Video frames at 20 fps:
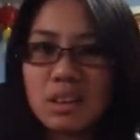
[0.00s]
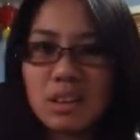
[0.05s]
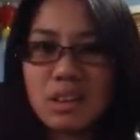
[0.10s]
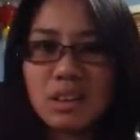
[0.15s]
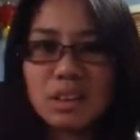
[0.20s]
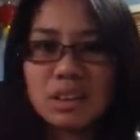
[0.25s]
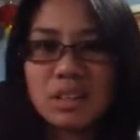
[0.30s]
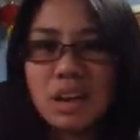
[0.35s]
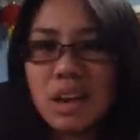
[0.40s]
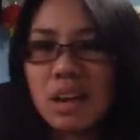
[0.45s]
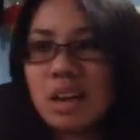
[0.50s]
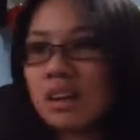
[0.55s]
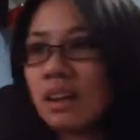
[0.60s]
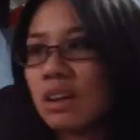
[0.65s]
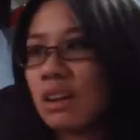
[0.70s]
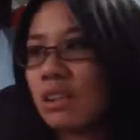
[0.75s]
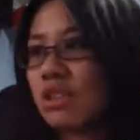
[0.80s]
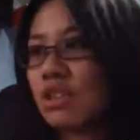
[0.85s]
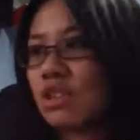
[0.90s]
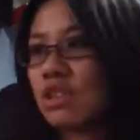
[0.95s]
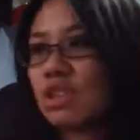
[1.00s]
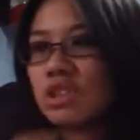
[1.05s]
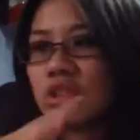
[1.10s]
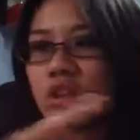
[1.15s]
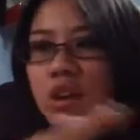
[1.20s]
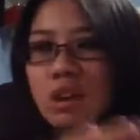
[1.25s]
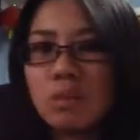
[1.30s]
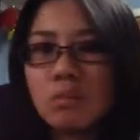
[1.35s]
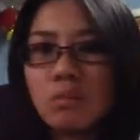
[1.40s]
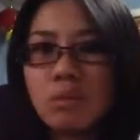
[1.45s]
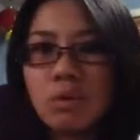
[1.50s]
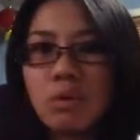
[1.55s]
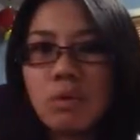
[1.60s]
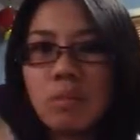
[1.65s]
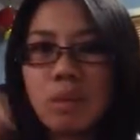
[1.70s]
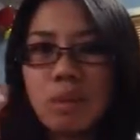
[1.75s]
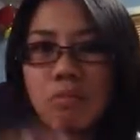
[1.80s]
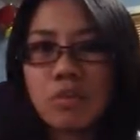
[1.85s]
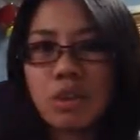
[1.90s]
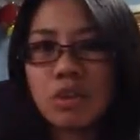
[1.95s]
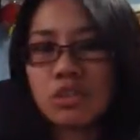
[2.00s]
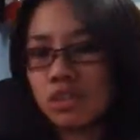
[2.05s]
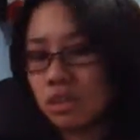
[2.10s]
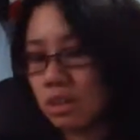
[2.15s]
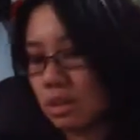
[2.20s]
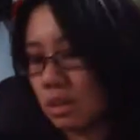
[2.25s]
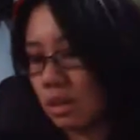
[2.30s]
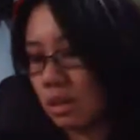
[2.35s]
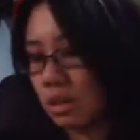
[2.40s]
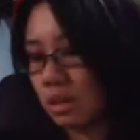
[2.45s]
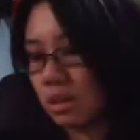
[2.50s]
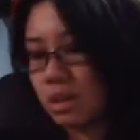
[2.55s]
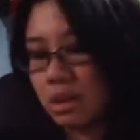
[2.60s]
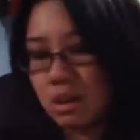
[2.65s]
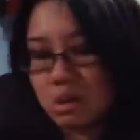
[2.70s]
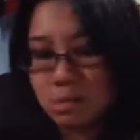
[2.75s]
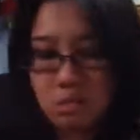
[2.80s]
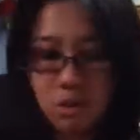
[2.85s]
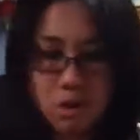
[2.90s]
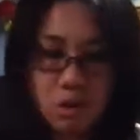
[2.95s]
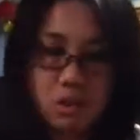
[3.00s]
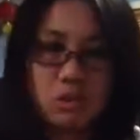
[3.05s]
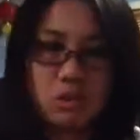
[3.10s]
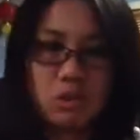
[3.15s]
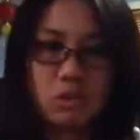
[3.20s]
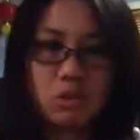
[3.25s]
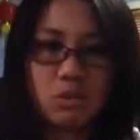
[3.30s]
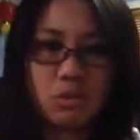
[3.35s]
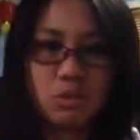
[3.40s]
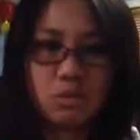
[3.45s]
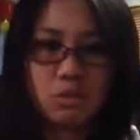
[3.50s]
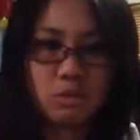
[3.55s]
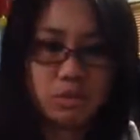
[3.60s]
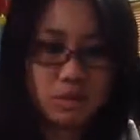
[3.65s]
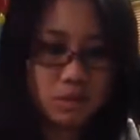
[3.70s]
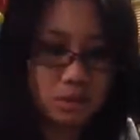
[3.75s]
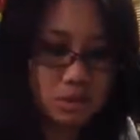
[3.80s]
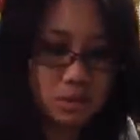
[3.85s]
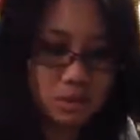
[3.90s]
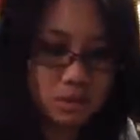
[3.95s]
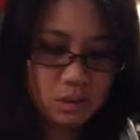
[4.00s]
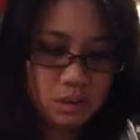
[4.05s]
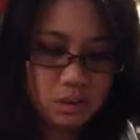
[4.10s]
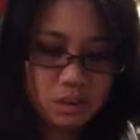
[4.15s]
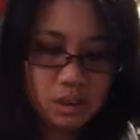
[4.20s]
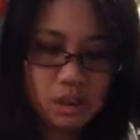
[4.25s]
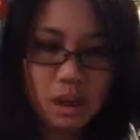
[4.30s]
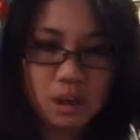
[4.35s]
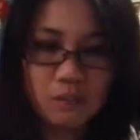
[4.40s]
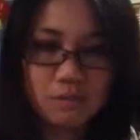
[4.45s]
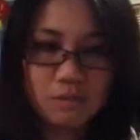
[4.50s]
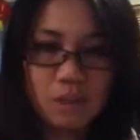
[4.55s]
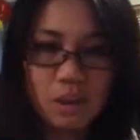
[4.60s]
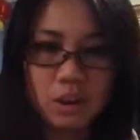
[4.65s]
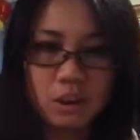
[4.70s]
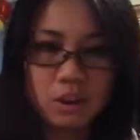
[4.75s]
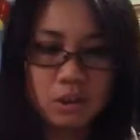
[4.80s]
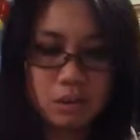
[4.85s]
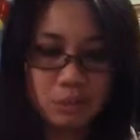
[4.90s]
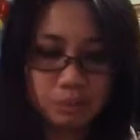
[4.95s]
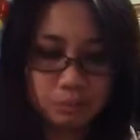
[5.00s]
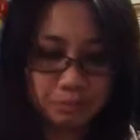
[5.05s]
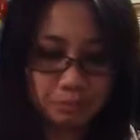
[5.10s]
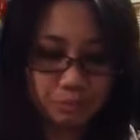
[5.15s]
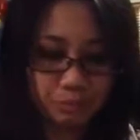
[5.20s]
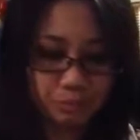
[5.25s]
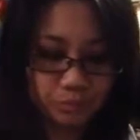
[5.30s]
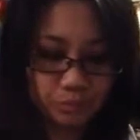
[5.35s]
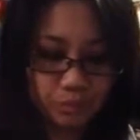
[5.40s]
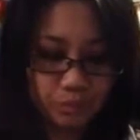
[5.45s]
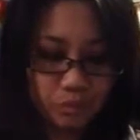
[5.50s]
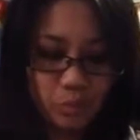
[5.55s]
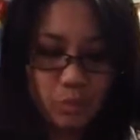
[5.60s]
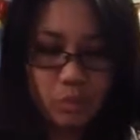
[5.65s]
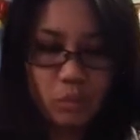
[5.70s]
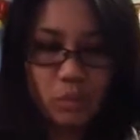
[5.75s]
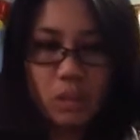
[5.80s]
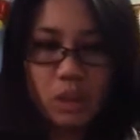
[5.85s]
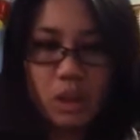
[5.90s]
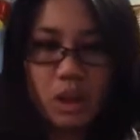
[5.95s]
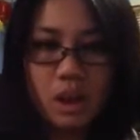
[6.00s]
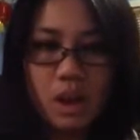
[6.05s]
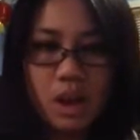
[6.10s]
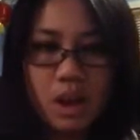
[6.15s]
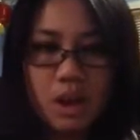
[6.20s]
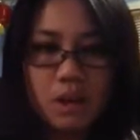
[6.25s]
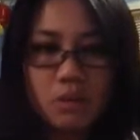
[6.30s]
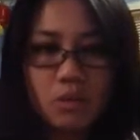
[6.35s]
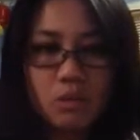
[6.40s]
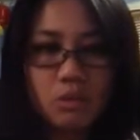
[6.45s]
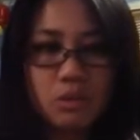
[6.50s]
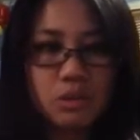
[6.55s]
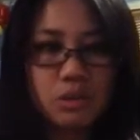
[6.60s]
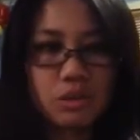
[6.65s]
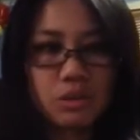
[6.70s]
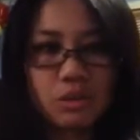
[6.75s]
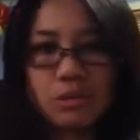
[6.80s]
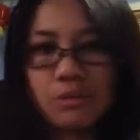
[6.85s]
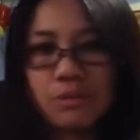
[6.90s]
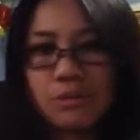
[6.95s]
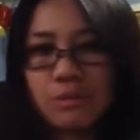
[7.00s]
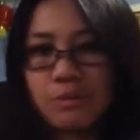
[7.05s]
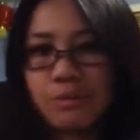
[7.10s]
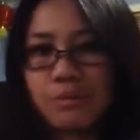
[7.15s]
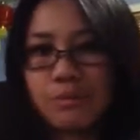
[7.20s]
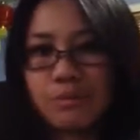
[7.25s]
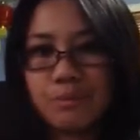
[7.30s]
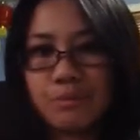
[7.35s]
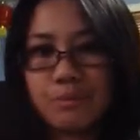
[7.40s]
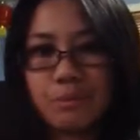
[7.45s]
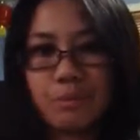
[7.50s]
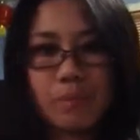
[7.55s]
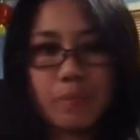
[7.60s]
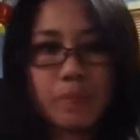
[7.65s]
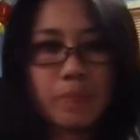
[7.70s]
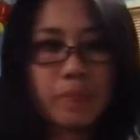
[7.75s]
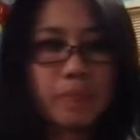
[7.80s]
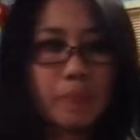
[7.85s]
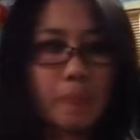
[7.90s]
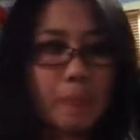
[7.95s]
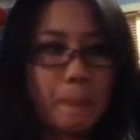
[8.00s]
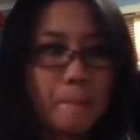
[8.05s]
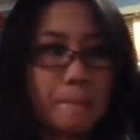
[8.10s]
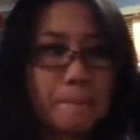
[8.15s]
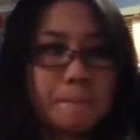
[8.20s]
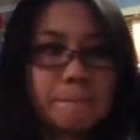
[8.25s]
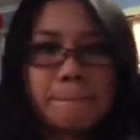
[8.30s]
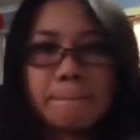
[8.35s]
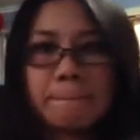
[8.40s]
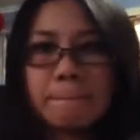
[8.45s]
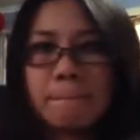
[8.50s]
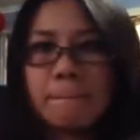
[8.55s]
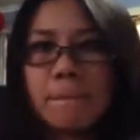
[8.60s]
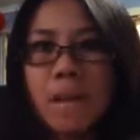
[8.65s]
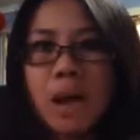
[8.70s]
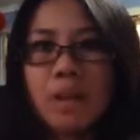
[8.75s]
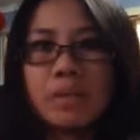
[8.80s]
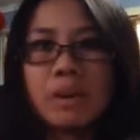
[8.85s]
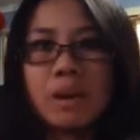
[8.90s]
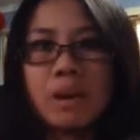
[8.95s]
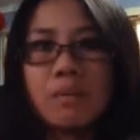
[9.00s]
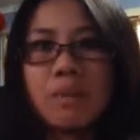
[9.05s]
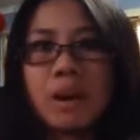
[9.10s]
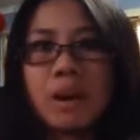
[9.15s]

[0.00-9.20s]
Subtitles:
container just so I can put all my brushes in it, but you know, if can't find it. And also, I think I